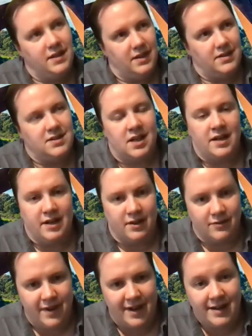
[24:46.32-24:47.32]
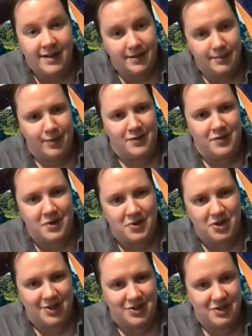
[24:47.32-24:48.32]
slightly unfair, in my view,
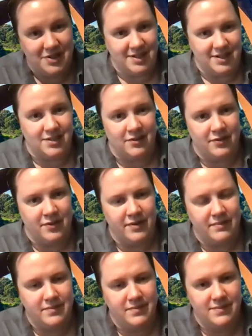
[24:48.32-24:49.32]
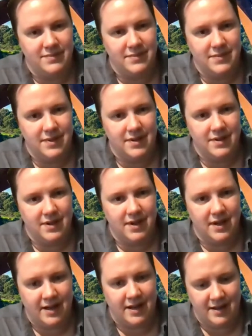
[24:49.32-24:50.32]
charges that's often
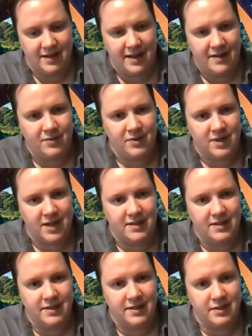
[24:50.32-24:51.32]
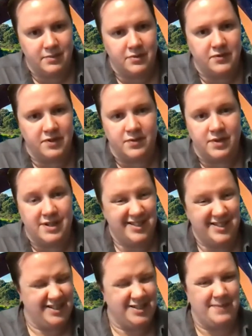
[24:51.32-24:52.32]
leveled at interpretivist research,
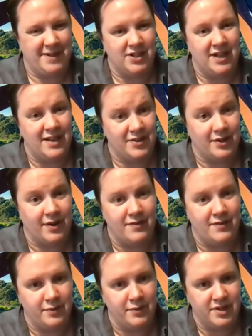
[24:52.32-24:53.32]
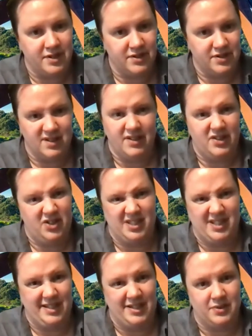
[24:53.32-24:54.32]
and especially ethnographic research, like you're just
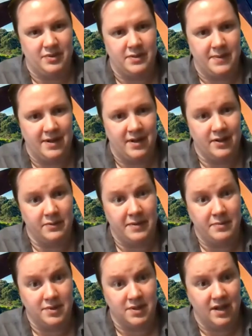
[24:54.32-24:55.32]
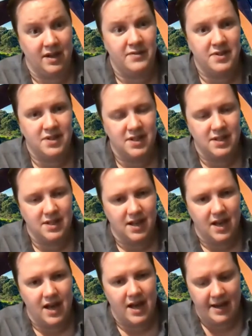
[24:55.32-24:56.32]
telling stories about other people's lives.
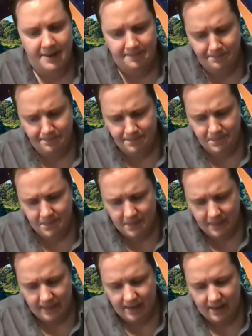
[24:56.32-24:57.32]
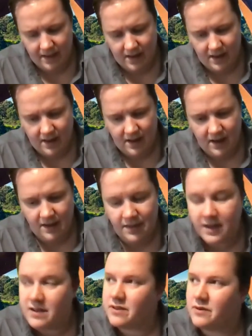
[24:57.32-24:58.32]
I
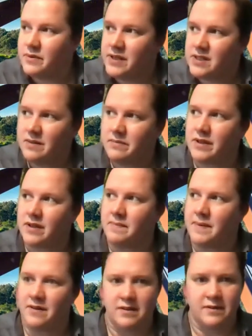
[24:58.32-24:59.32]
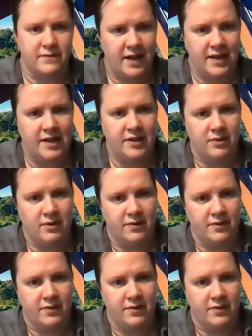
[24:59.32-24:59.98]
think there is something about the value of